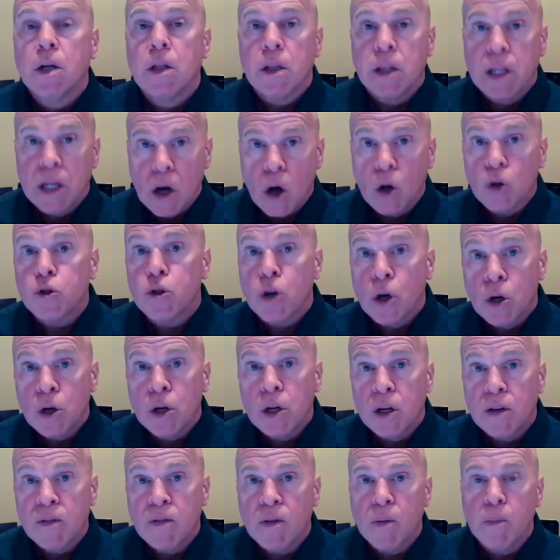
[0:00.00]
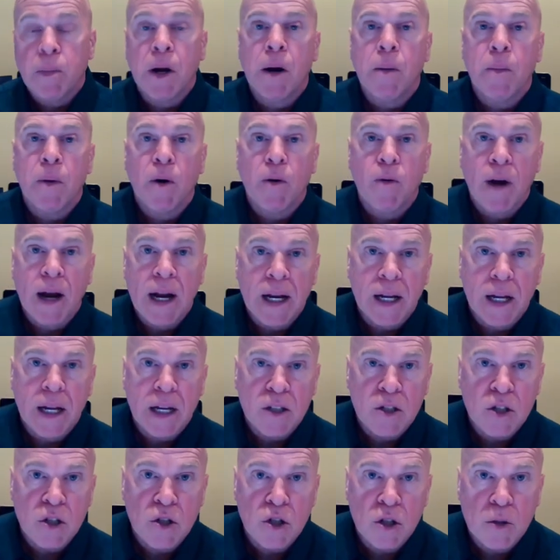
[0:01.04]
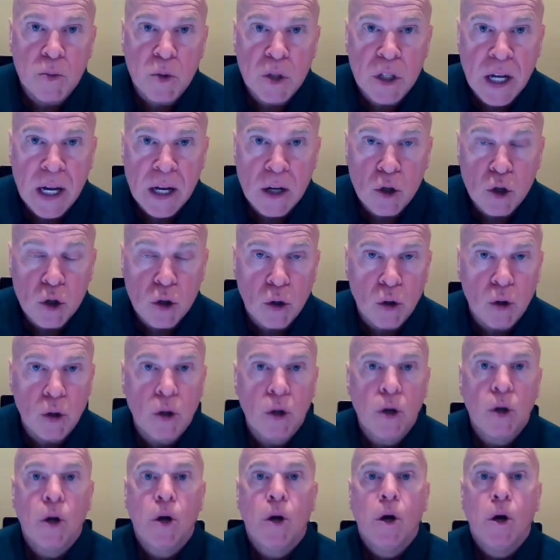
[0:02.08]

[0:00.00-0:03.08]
The alternative impairment rating as a substantial,